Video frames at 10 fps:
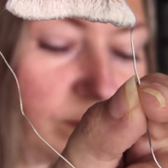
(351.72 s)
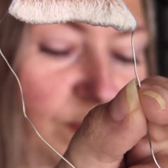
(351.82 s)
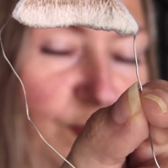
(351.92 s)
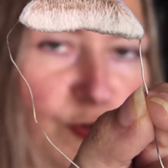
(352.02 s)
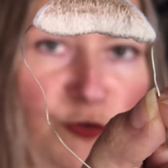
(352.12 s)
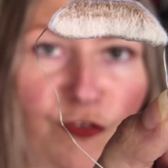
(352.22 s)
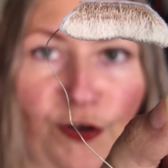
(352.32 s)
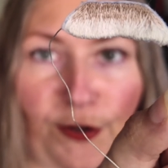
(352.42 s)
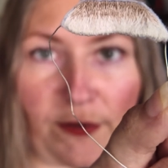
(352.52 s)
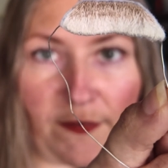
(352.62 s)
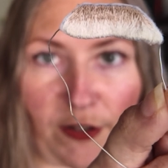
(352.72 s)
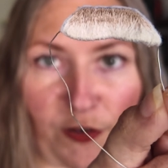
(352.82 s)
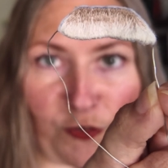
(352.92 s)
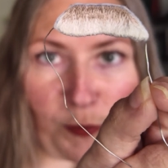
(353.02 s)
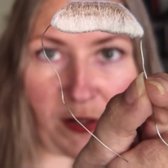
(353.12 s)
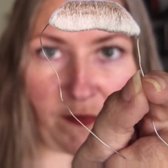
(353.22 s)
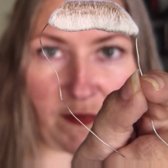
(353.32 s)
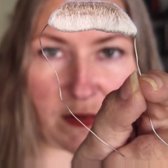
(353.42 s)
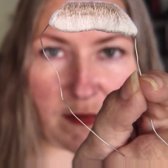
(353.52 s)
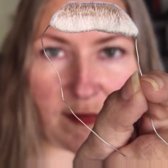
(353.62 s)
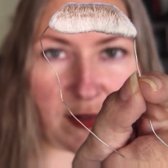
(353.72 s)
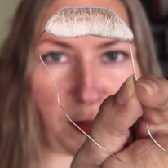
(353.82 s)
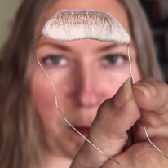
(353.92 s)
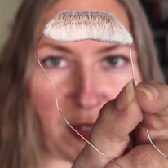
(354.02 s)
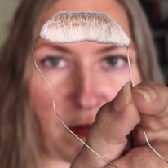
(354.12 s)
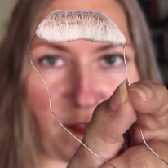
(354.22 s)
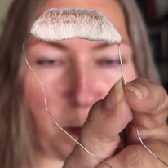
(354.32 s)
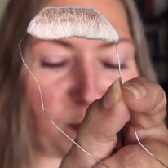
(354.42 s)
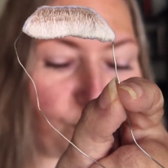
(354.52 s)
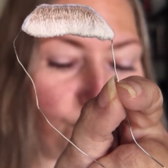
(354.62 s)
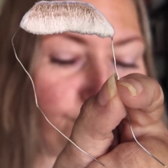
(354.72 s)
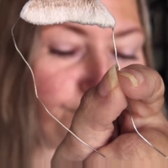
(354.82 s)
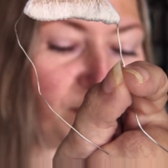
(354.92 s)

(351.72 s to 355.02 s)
little skirt that goes around the stem of the mushroom.